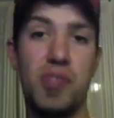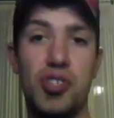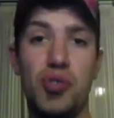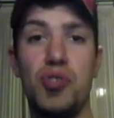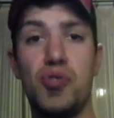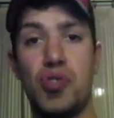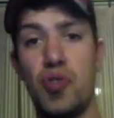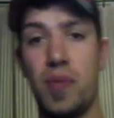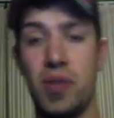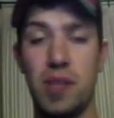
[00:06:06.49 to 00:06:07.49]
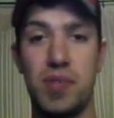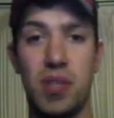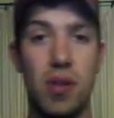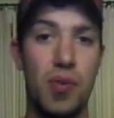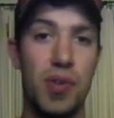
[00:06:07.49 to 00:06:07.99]
but you can use stripper clips to
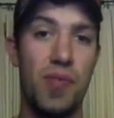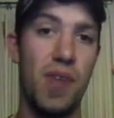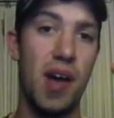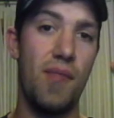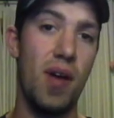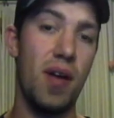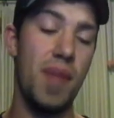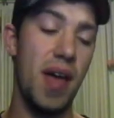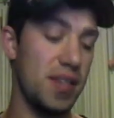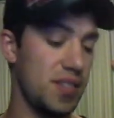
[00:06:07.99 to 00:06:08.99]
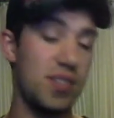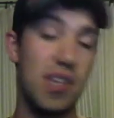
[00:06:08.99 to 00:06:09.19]
load your 5-round magazines,